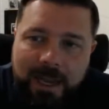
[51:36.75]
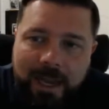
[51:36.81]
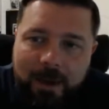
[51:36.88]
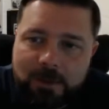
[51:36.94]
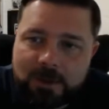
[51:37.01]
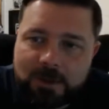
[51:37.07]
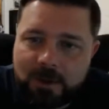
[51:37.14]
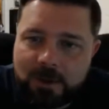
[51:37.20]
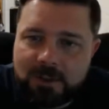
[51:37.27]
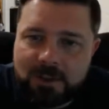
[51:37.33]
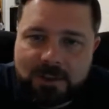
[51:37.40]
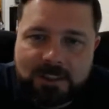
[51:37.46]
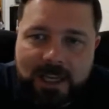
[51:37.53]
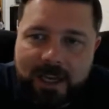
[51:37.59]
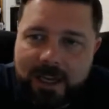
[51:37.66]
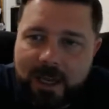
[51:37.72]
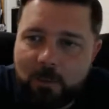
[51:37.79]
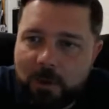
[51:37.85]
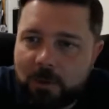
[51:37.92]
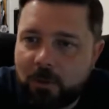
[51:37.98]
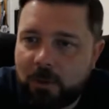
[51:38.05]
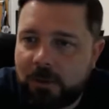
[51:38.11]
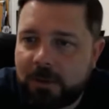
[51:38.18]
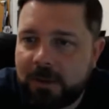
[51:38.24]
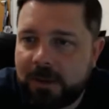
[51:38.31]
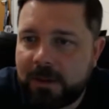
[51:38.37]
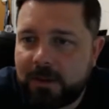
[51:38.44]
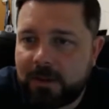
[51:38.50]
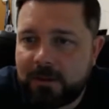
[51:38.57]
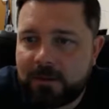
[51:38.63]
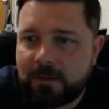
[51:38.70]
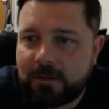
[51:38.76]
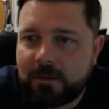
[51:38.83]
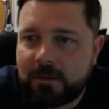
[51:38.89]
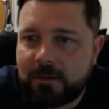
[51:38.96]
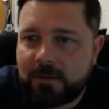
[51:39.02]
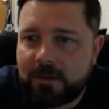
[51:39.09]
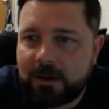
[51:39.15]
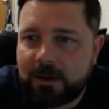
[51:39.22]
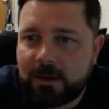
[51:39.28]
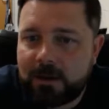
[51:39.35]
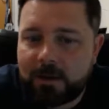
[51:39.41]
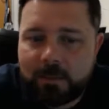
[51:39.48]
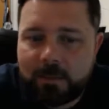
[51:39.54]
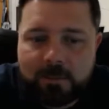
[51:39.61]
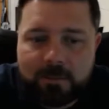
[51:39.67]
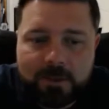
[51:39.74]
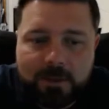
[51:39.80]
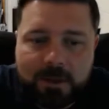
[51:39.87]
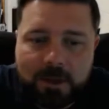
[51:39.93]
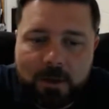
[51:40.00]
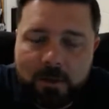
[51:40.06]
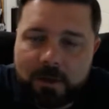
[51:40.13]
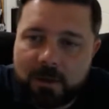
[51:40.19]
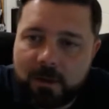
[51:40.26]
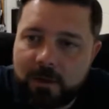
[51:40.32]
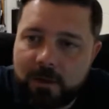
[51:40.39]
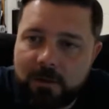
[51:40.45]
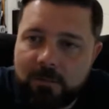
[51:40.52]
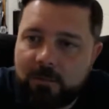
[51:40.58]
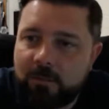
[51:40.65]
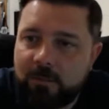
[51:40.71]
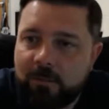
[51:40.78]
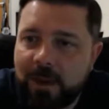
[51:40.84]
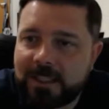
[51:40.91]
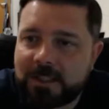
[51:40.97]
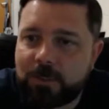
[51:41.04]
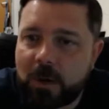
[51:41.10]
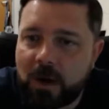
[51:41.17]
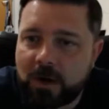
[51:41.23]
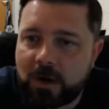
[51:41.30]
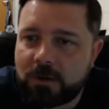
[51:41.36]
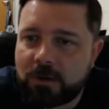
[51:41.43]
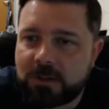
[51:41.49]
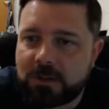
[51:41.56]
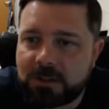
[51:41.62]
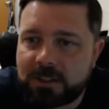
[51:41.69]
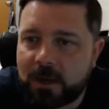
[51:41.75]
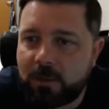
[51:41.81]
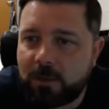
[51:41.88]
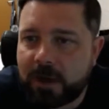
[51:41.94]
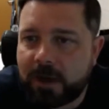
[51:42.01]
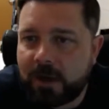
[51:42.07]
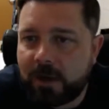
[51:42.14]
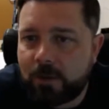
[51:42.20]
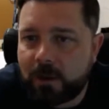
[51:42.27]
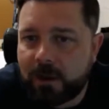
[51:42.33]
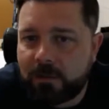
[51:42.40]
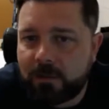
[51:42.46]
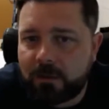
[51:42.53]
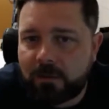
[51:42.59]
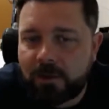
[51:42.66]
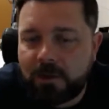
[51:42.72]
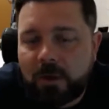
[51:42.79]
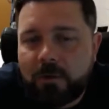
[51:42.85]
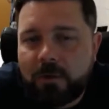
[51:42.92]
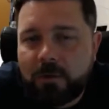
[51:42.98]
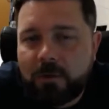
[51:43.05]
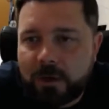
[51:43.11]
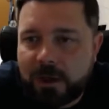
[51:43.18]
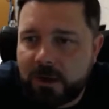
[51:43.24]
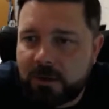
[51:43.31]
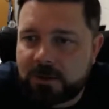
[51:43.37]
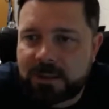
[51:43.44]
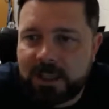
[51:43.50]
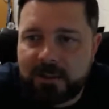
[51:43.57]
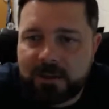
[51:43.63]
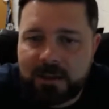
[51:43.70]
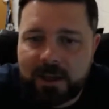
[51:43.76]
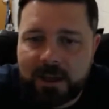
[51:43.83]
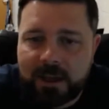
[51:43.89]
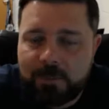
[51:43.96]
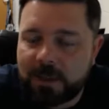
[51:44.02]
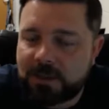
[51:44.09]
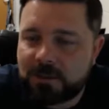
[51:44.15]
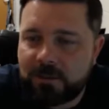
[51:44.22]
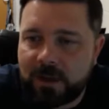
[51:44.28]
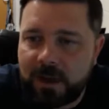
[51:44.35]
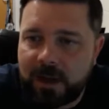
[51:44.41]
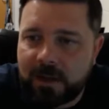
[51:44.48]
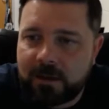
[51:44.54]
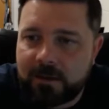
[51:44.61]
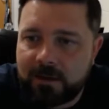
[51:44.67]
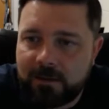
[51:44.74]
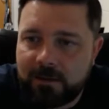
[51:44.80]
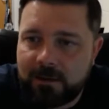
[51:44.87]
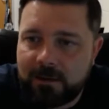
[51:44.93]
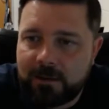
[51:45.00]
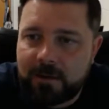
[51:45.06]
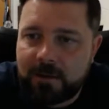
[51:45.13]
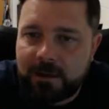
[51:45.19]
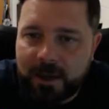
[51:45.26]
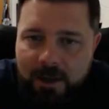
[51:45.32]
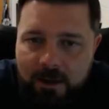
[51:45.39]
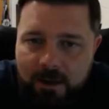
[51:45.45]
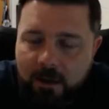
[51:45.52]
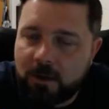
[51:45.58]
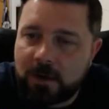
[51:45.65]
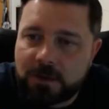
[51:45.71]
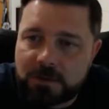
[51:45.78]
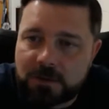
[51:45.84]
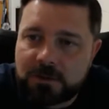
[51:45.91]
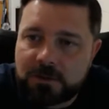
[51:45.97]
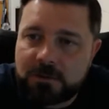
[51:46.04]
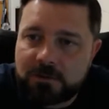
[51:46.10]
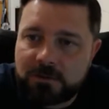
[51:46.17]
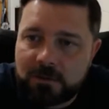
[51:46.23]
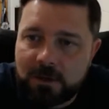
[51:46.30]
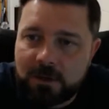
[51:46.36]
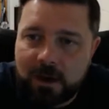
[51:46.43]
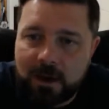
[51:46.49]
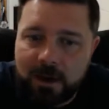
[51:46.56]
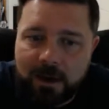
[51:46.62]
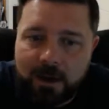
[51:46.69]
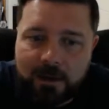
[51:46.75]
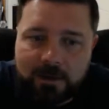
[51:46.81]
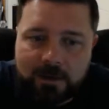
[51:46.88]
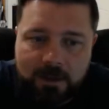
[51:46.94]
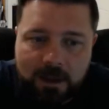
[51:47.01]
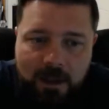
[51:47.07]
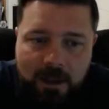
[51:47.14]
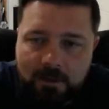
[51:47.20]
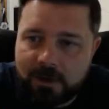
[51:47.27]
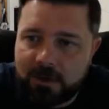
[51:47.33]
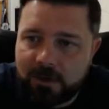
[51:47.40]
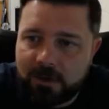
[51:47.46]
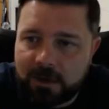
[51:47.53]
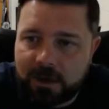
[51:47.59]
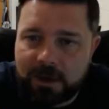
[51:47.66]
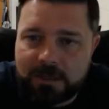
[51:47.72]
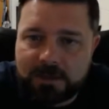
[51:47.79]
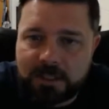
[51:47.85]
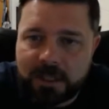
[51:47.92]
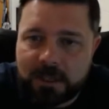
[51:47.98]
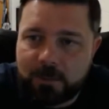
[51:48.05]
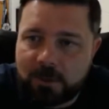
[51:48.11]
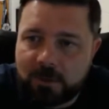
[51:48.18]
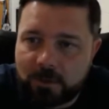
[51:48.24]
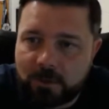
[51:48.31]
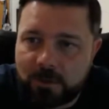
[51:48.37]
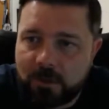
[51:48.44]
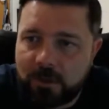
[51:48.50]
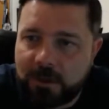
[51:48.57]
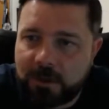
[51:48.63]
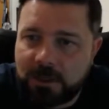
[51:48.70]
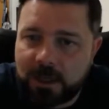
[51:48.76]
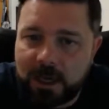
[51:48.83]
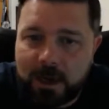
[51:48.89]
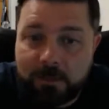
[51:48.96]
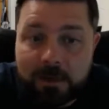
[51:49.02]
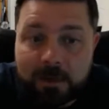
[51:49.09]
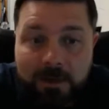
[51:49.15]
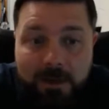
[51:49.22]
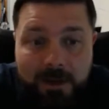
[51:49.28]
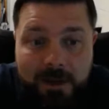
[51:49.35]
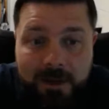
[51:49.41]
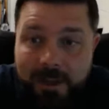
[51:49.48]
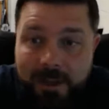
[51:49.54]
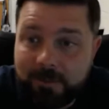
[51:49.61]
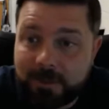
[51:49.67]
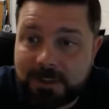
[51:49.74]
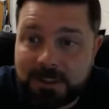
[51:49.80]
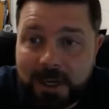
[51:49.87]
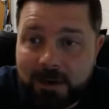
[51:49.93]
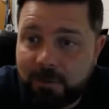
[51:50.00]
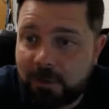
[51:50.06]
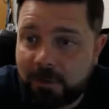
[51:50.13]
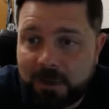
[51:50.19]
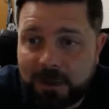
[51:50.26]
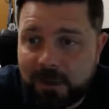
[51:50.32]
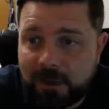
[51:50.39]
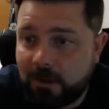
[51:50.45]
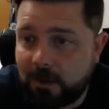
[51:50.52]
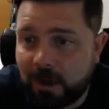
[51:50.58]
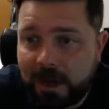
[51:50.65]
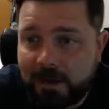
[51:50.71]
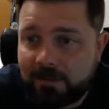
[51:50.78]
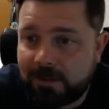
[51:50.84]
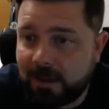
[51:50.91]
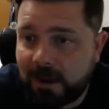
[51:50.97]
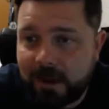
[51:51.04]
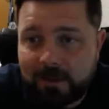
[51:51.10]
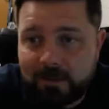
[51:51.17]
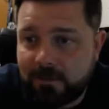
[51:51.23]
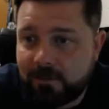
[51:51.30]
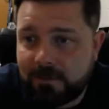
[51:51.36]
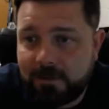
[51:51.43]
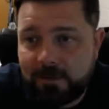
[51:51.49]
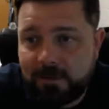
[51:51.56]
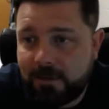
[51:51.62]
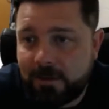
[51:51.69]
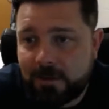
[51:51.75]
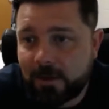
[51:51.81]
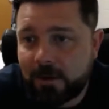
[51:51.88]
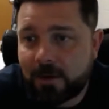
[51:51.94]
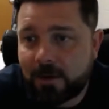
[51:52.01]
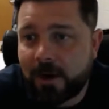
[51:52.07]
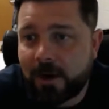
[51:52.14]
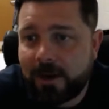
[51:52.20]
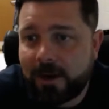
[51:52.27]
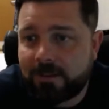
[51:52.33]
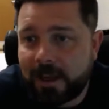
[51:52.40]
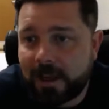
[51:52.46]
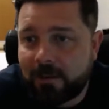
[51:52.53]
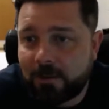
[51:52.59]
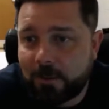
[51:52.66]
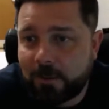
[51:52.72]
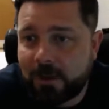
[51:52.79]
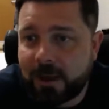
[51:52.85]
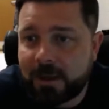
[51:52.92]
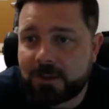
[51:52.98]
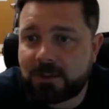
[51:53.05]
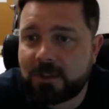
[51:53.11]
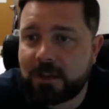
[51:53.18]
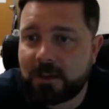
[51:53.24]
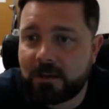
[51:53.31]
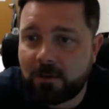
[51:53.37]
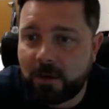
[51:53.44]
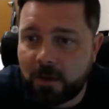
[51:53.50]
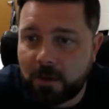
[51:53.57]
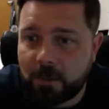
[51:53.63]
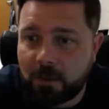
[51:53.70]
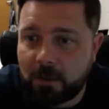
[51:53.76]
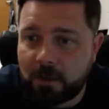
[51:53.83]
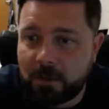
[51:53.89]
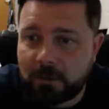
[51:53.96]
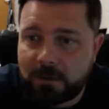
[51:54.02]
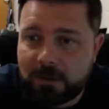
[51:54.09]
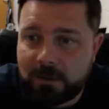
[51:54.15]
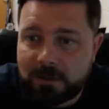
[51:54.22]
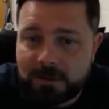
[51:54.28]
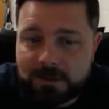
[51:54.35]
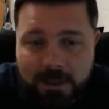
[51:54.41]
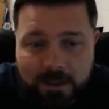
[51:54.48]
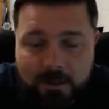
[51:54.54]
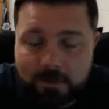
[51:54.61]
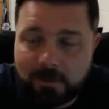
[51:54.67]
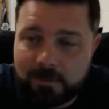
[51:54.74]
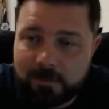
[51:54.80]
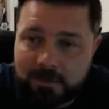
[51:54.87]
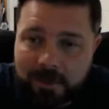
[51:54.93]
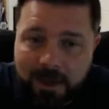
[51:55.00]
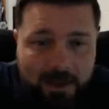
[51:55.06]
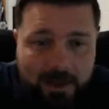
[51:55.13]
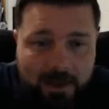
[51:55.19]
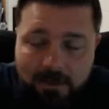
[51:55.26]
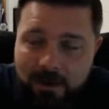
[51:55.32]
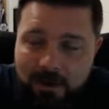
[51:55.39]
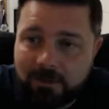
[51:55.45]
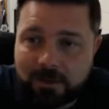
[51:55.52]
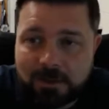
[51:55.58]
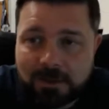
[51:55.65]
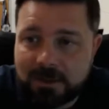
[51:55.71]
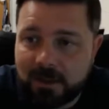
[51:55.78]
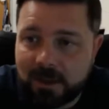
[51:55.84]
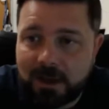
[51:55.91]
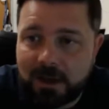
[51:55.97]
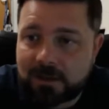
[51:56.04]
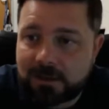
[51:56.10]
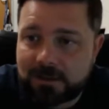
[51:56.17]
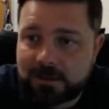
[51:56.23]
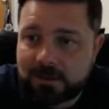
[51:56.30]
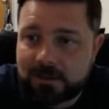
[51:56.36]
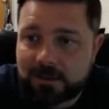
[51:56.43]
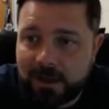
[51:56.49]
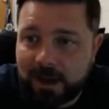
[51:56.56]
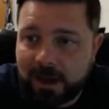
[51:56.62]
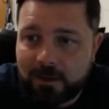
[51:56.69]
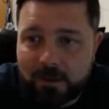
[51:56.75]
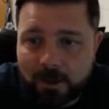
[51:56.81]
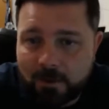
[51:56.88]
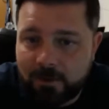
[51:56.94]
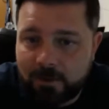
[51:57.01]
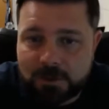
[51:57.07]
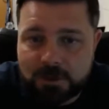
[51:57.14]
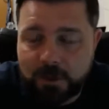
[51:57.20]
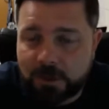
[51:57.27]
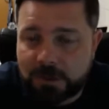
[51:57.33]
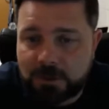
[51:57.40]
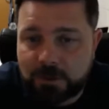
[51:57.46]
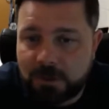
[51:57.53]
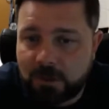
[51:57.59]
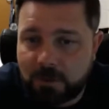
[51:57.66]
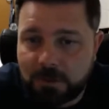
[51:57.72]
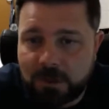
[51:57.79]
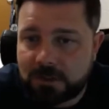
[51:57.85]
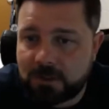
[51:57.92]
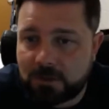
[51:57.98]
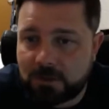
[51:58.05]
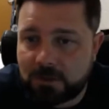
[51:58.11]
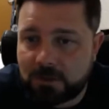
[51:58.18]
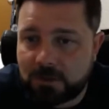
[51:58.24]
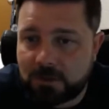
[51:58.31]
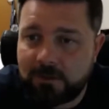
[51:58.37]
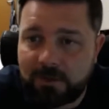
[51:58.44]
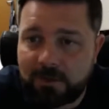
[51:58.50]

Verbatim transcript: I would treat it just like I would with the the you know the baseball coach that's helping out or whatever. If you don't fully understand the game, that's fine. Encourage, uh, love on your kids, tell them they're doing a great job. If it's an effort thing, you don't have to have you know you don't have to have a PhD in volleyball. Tell them, hey, your effort sucks I don't know if you're supposed to be doing this or that.